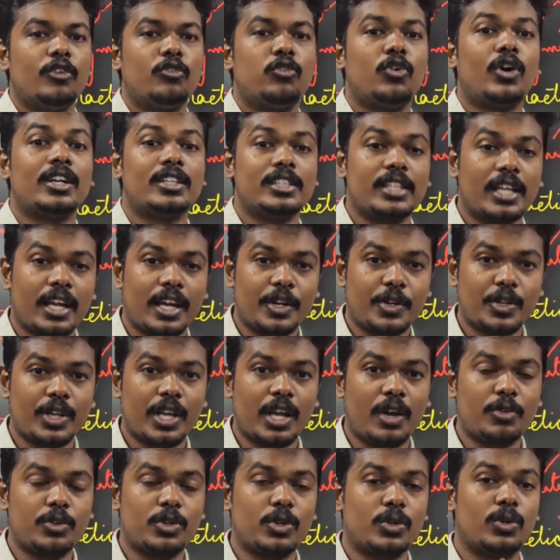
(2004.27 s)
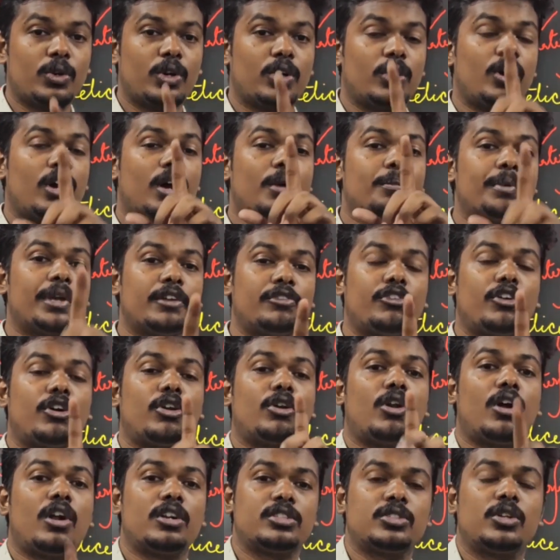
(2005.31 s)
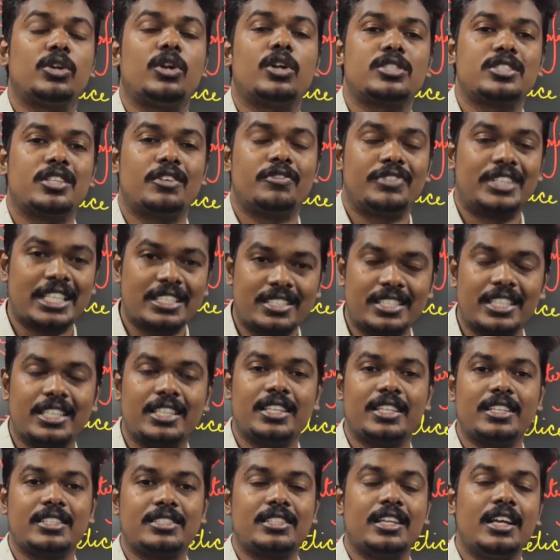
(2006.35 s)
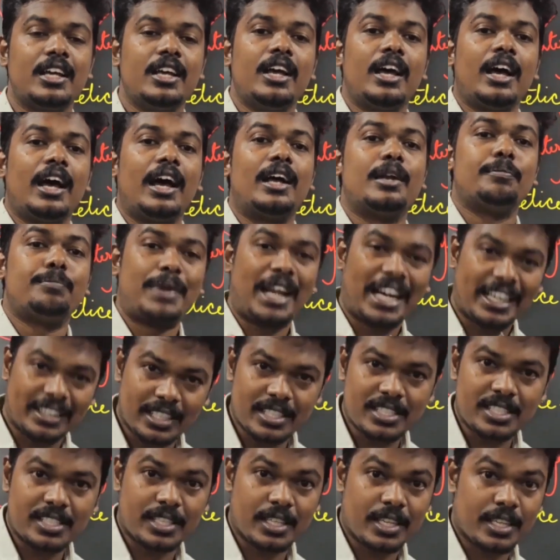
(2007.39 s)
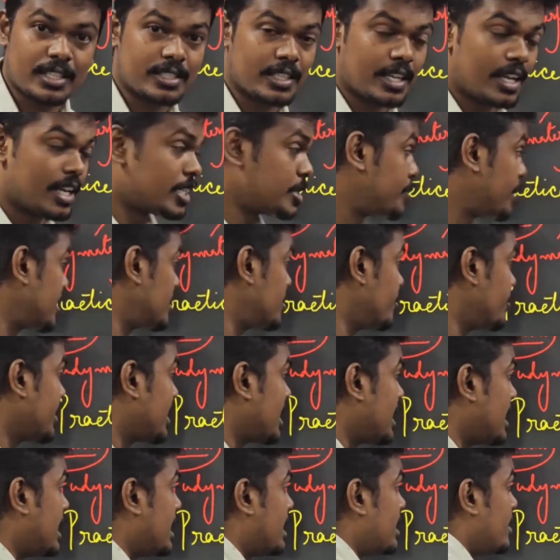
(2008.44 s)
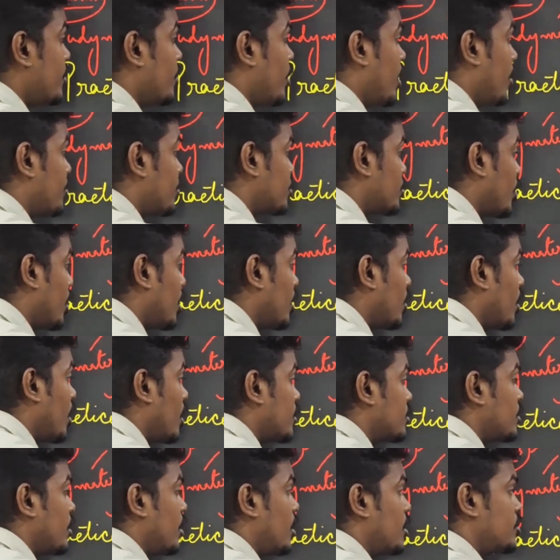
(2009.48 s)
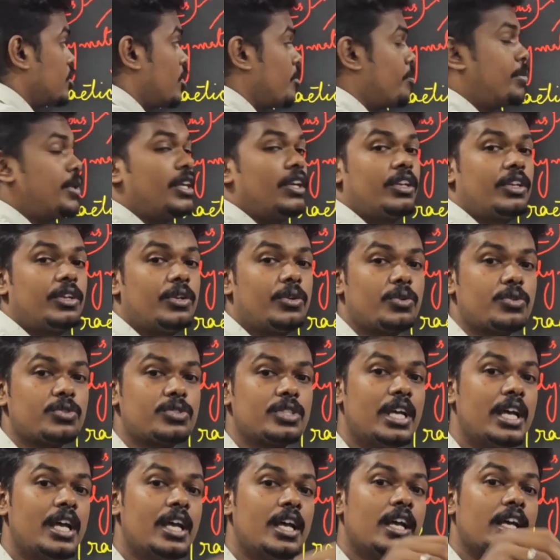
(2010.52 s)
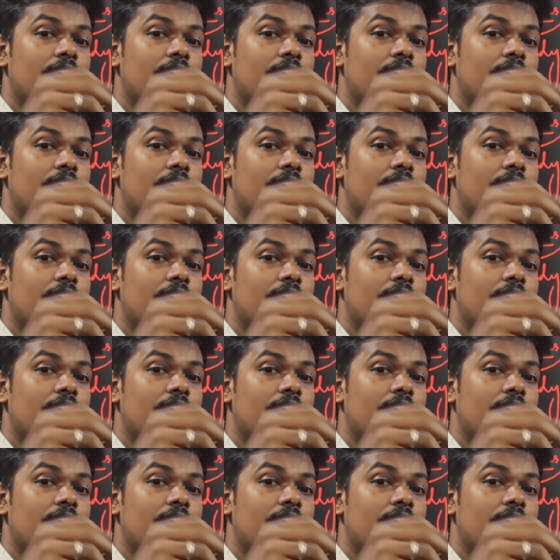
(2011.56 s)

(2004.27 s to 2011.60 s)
For that, you have to appear for lots and lots of test series and practice tests, and specifically you have to solve lots and lots of PAQs.